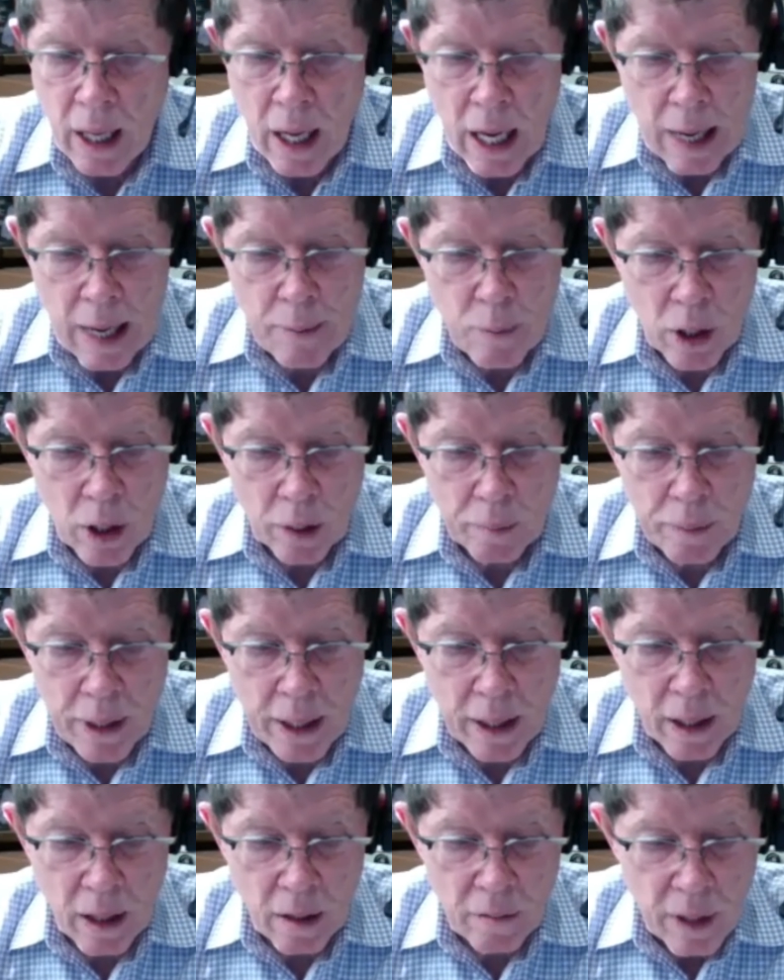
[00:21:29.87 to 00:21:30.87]
And Mark
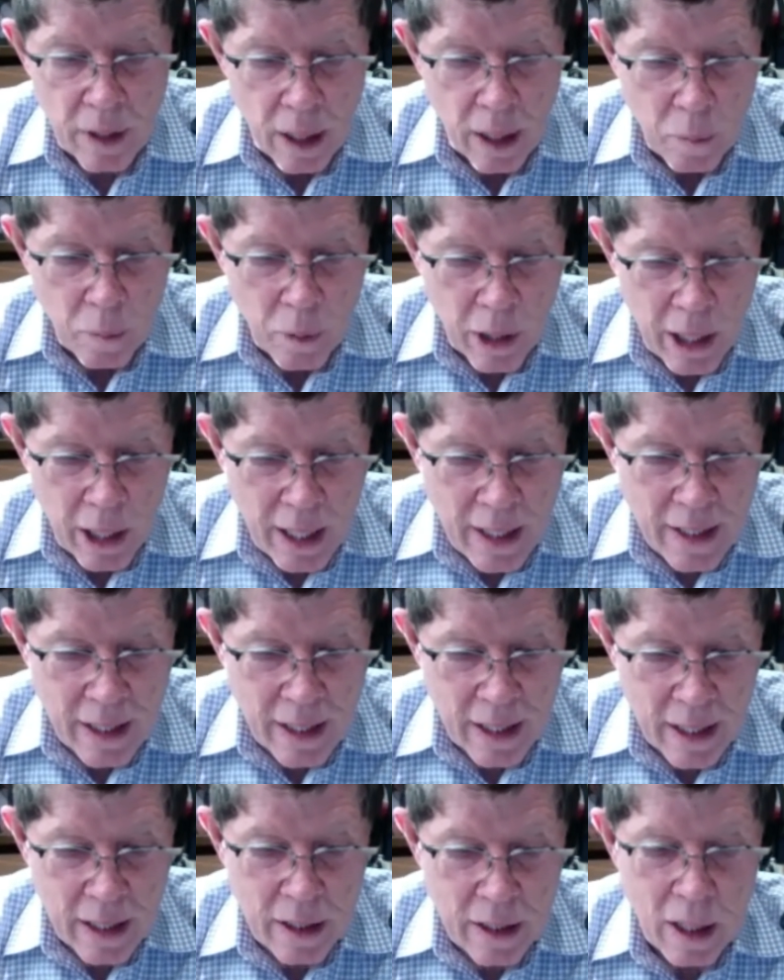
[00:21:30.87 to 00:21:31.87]
Benioff, what he
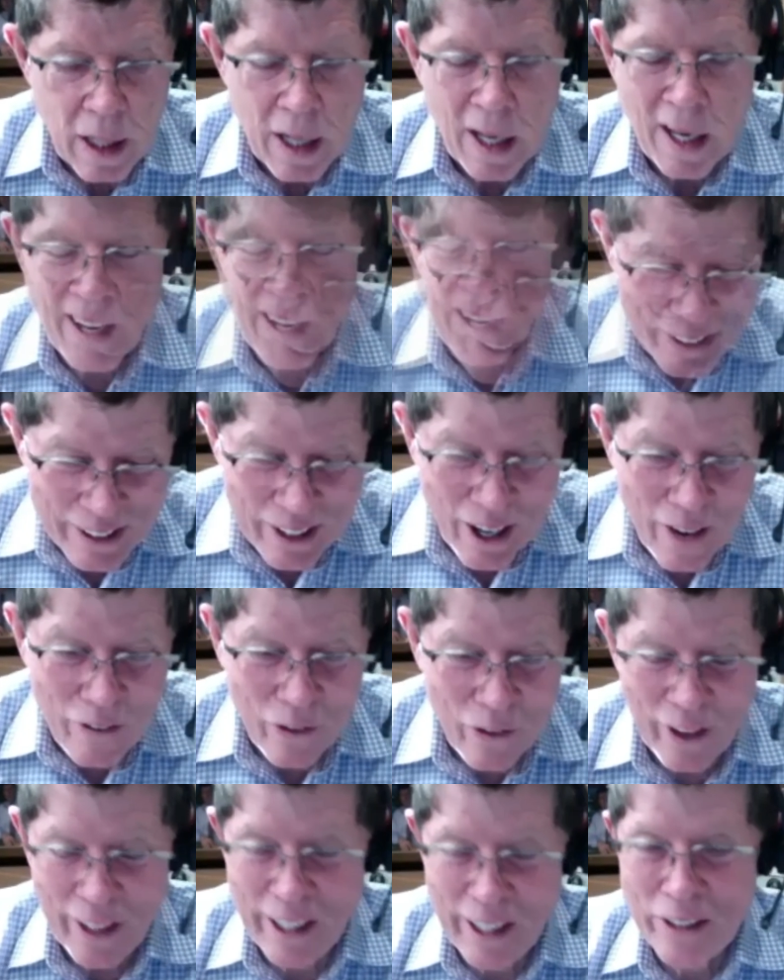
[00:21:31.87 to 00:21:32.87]
did to
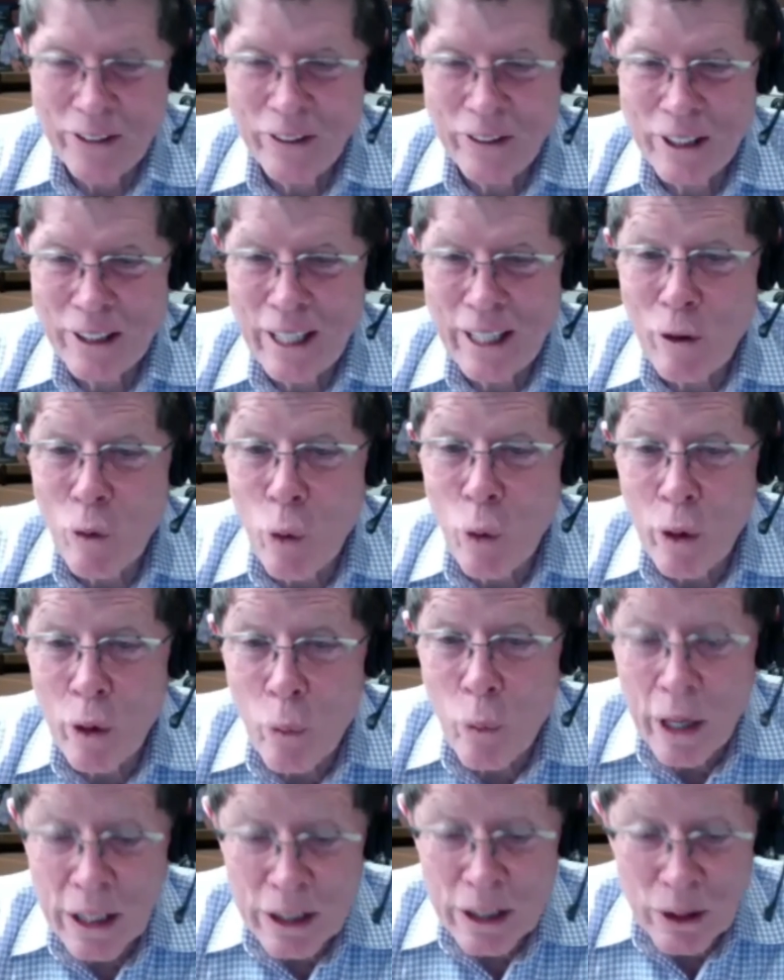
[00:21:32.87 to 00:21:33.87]
software industries like what
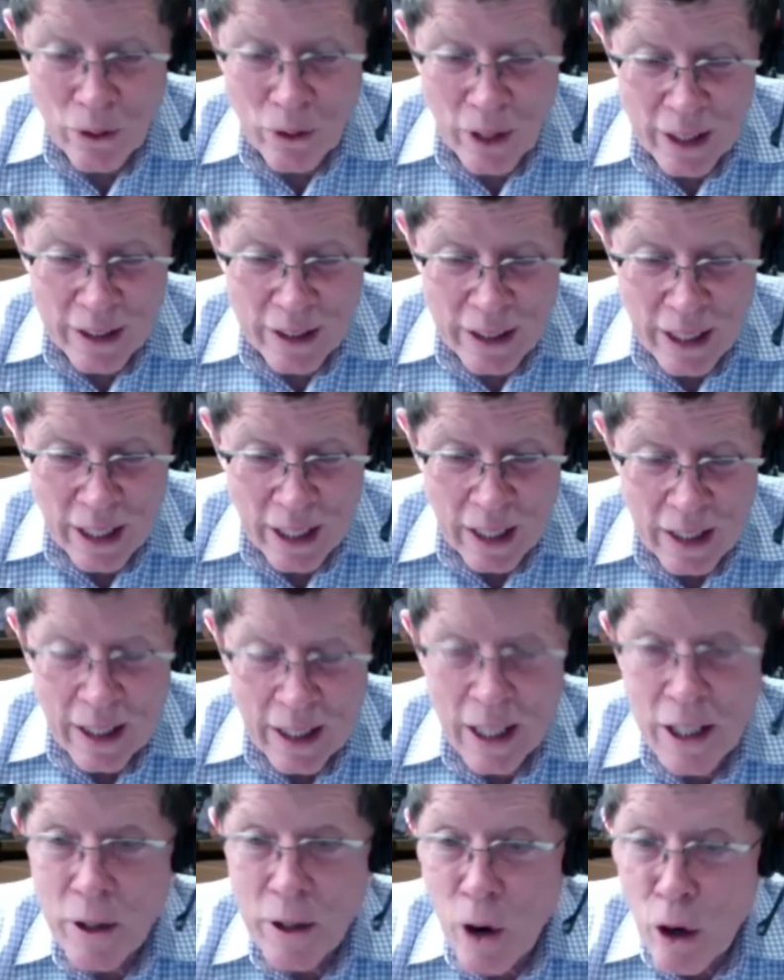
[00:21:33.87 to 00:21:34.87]
restaurants
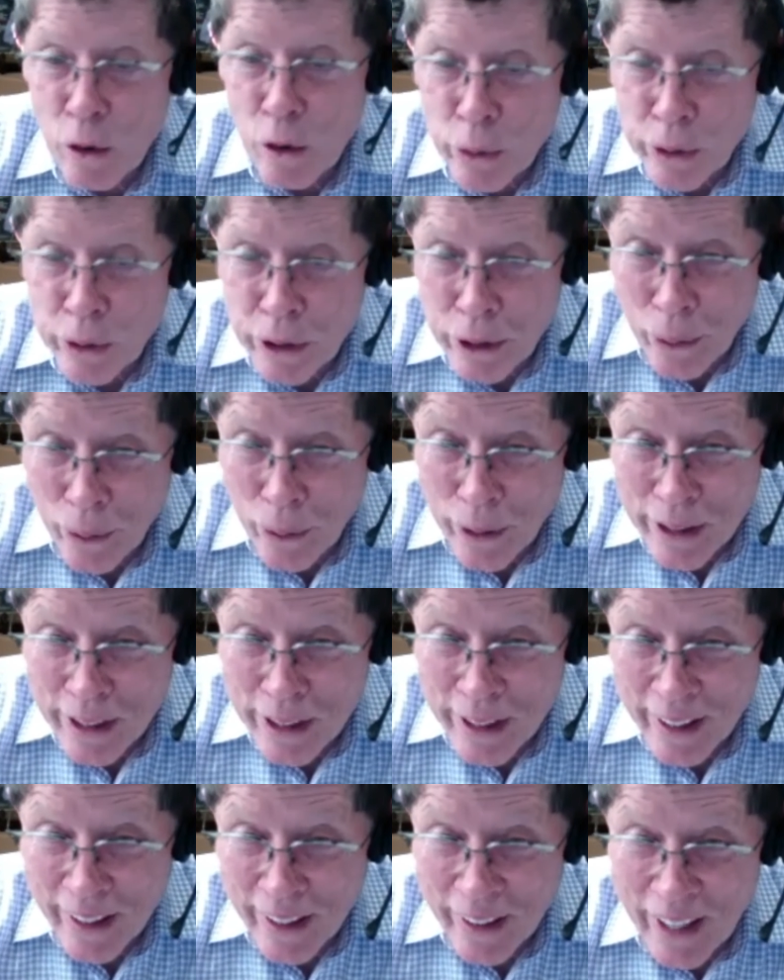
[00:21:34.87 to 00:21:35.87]
did to grocery stores.
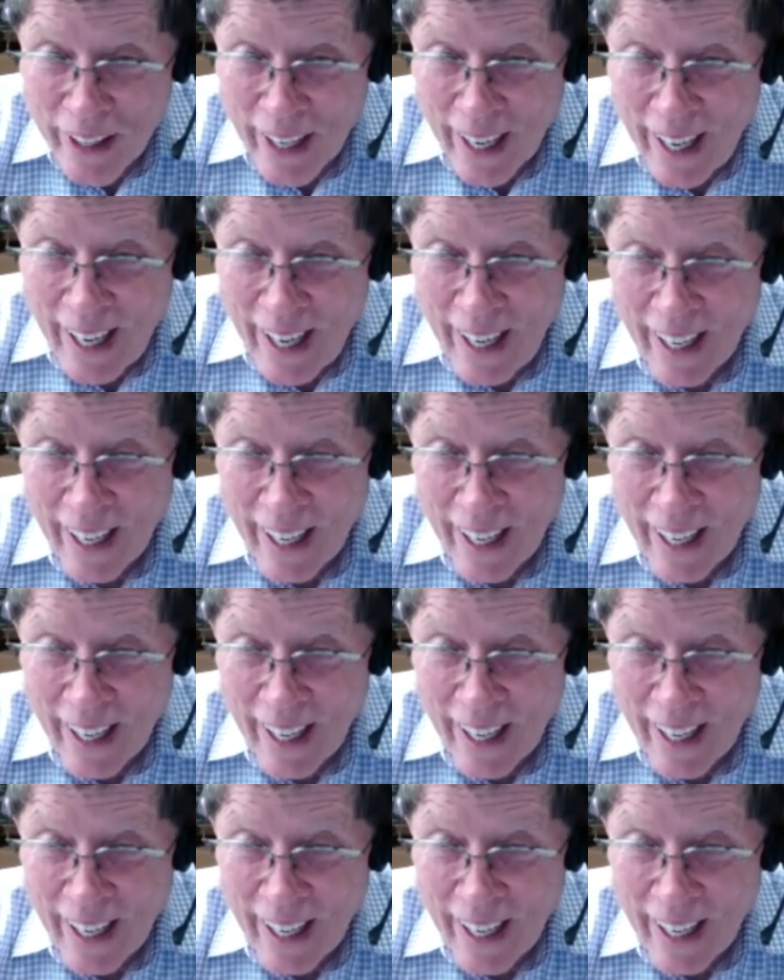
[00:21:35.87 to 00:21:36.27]
Okay,